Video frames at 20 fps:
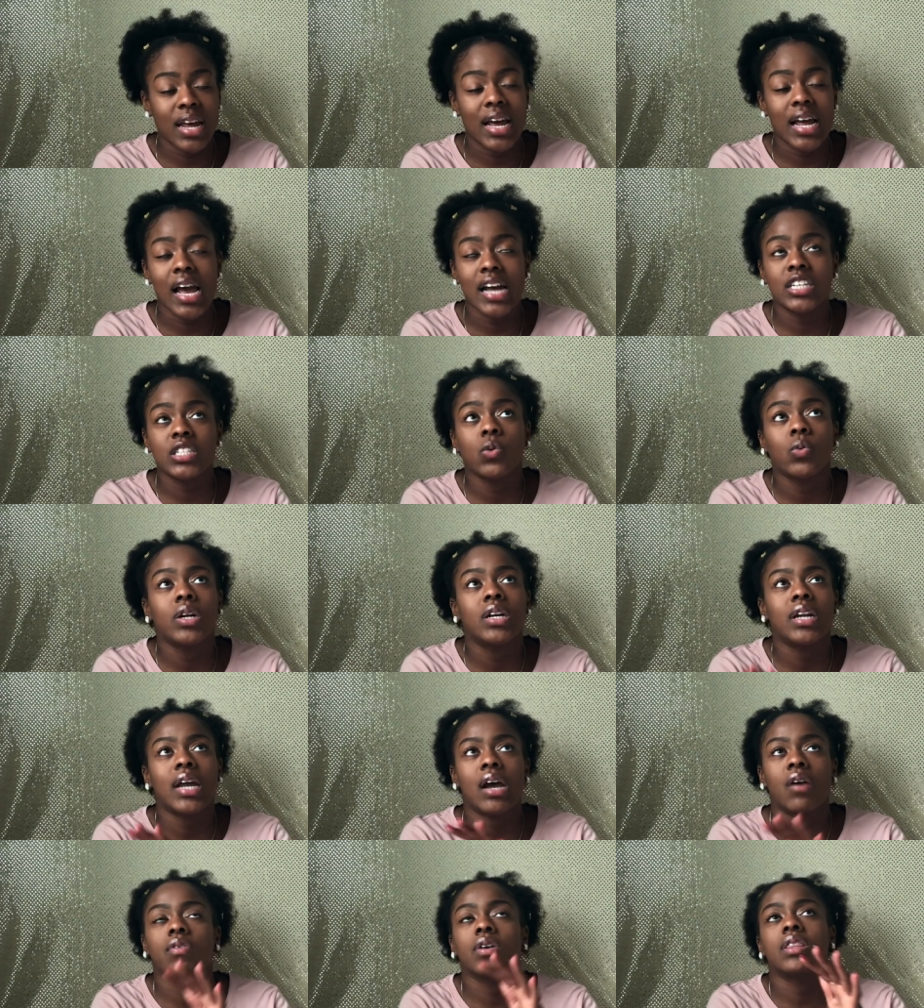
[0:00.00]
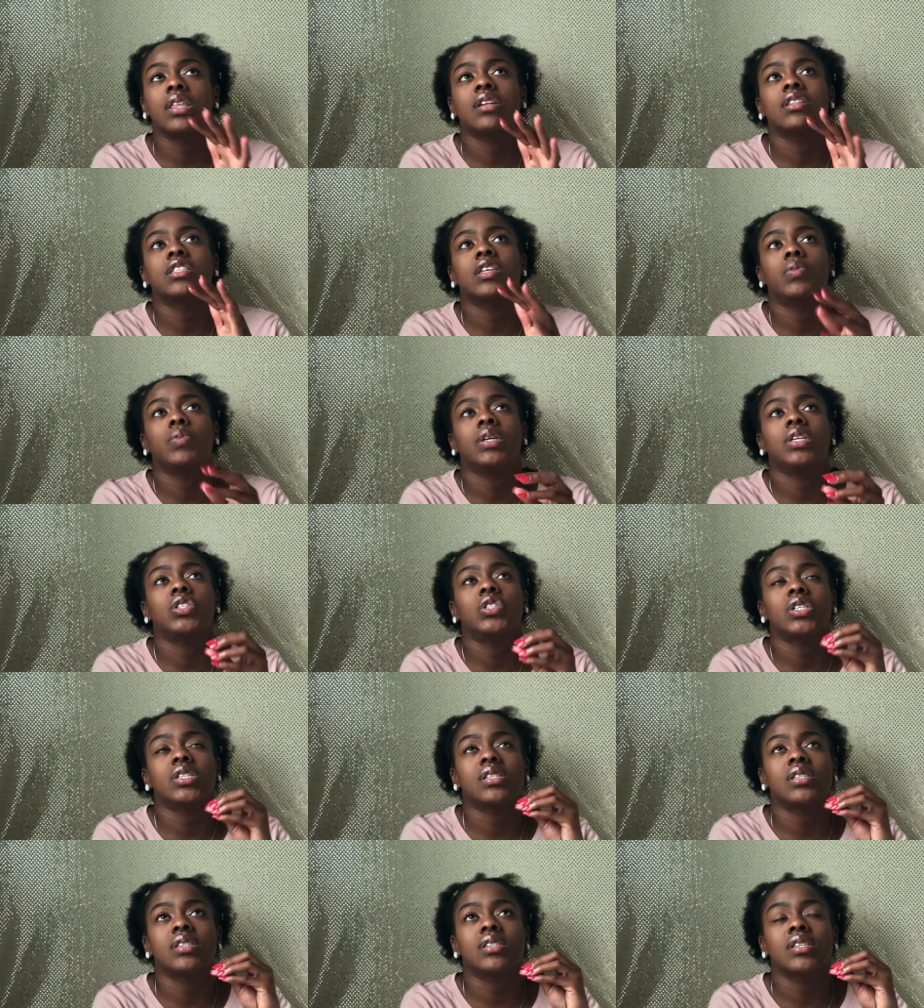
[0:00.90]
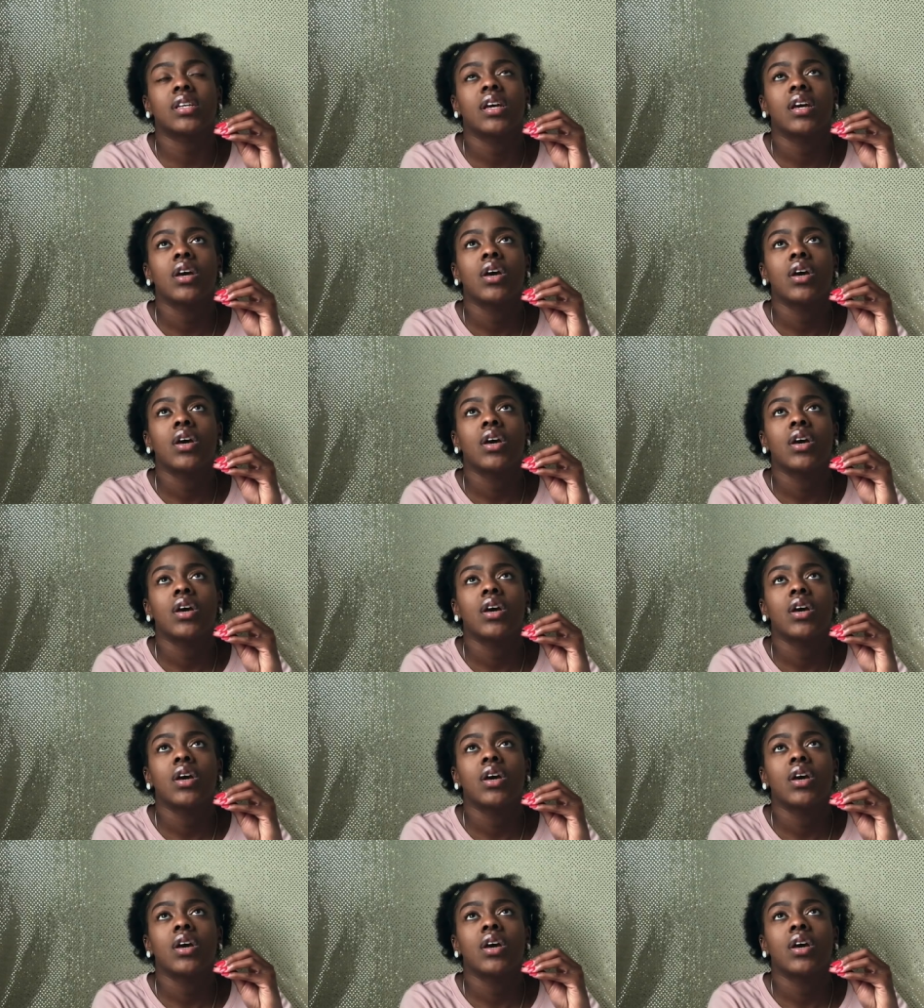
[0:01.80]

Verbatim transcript: I, I just wanted everything to be just